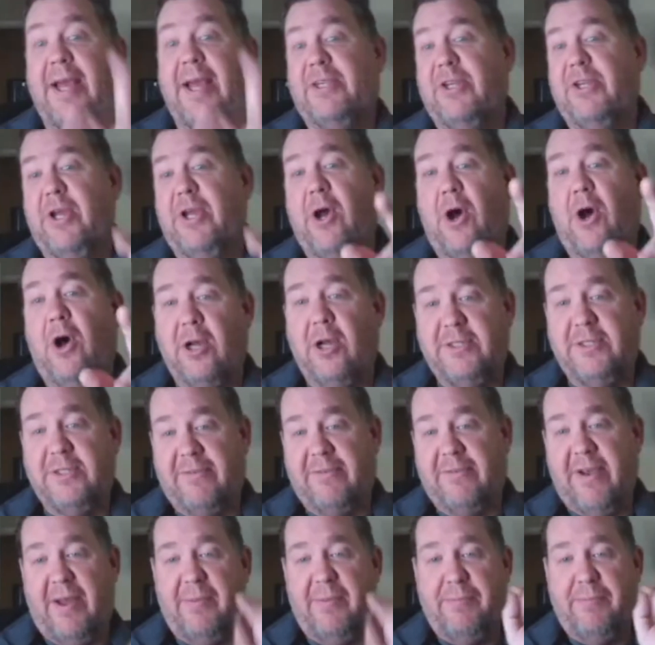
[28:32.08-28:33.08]
Actually, Hawks, I've
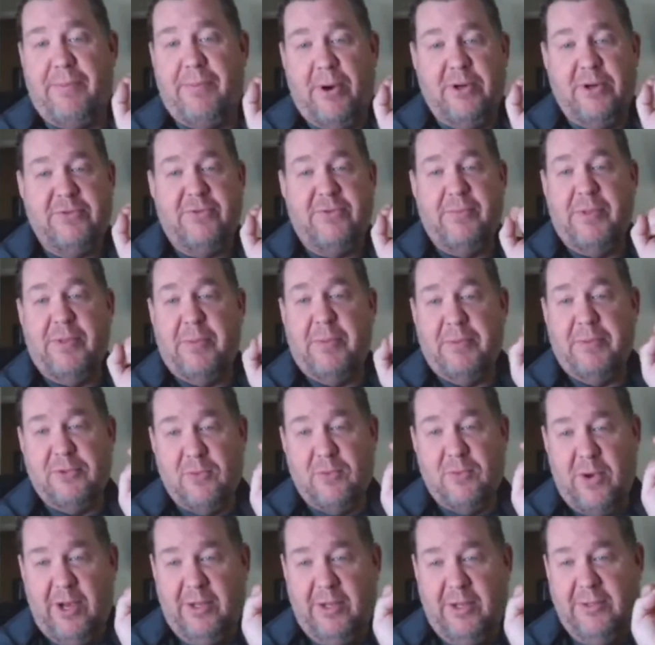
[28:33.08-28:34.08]
gotten parts from them as
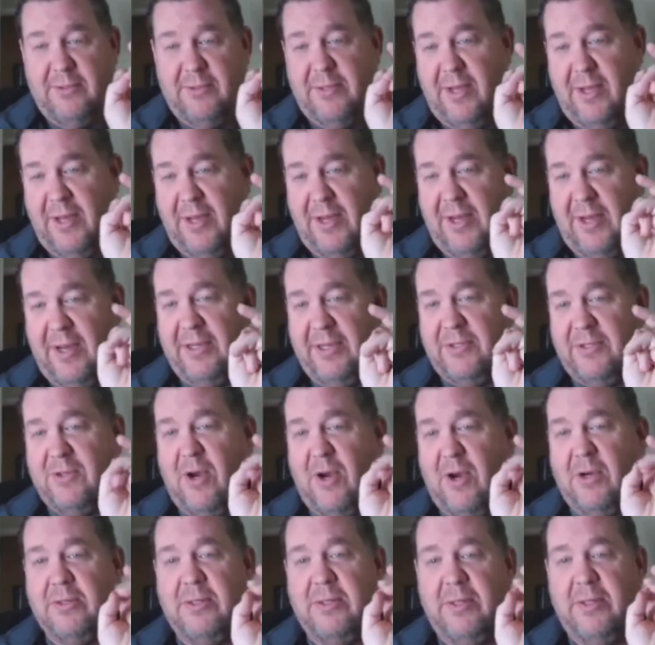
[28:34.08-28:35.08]
well. I
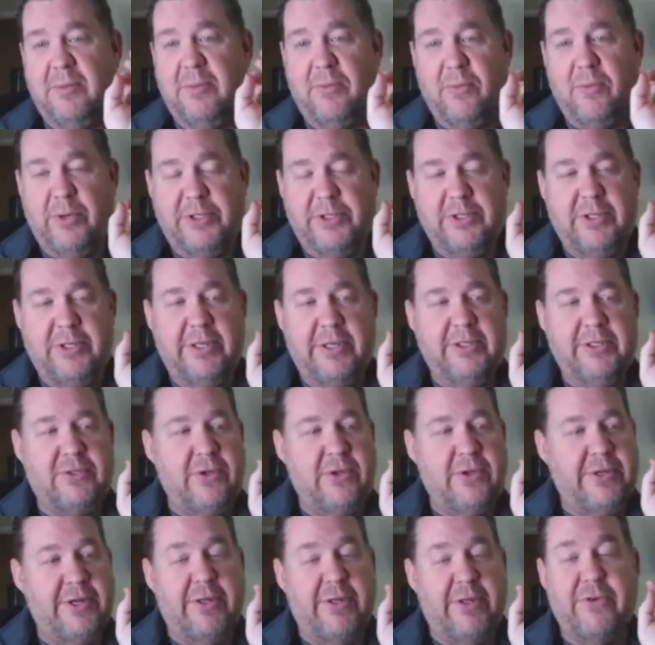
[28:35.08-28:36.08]
talked to them originally. So
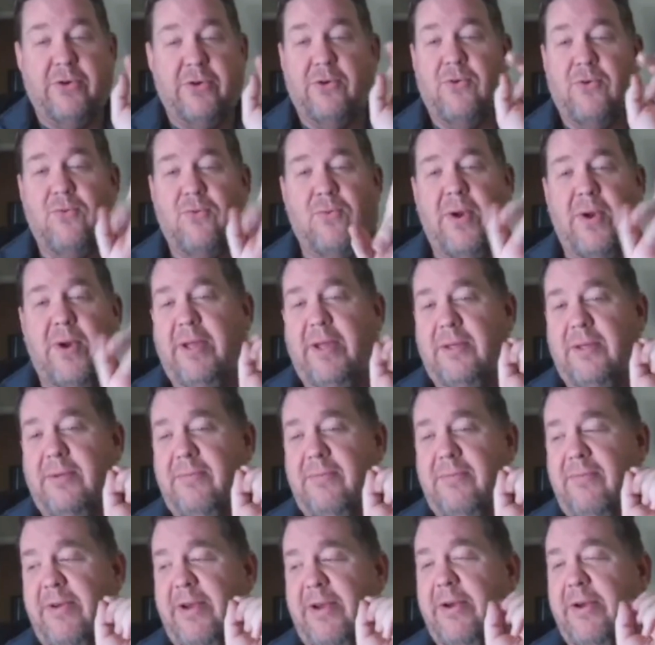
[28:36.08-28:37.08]
another great
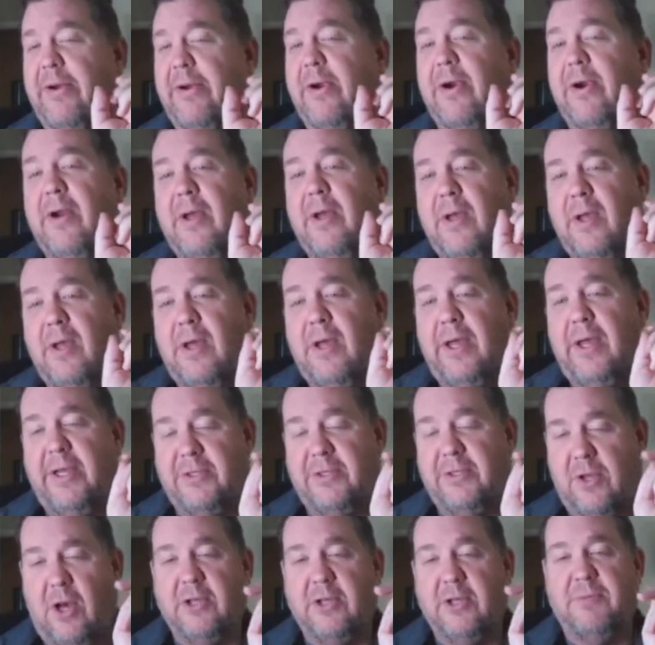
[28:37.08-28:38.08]
vendor
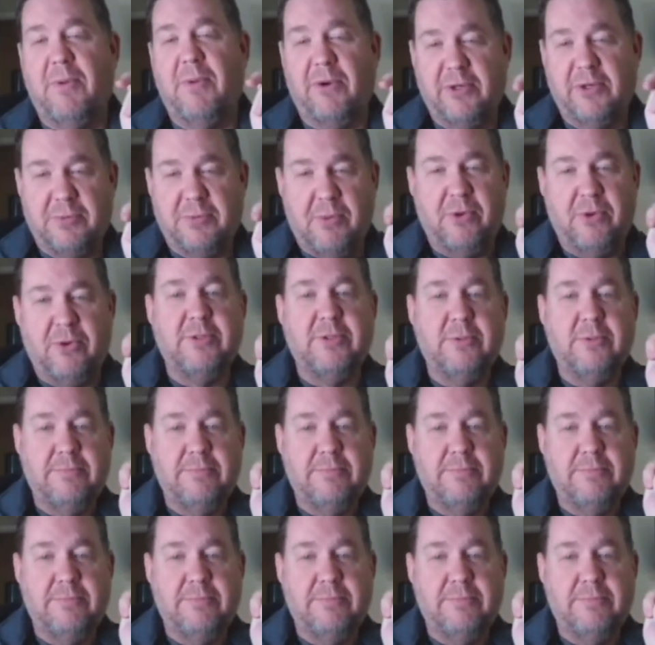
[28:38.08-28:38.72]
is Hawks Motorsports.